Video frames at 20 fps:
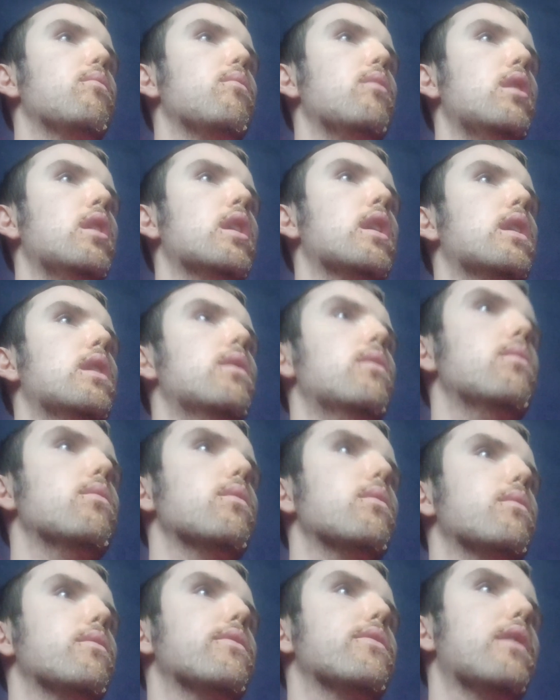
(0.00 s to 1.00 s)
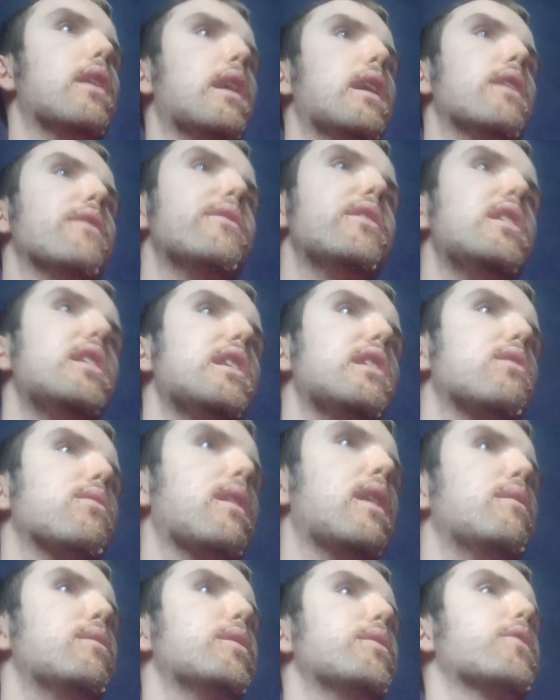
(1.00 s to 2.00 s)
I think these
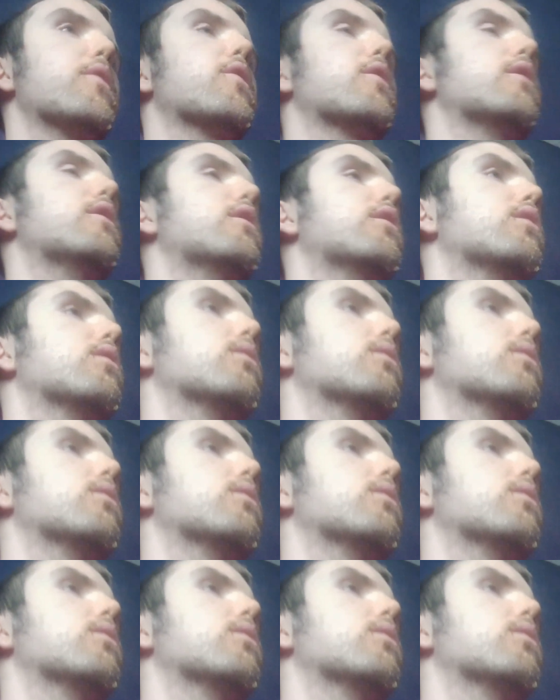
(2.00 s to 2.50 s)
family vloggers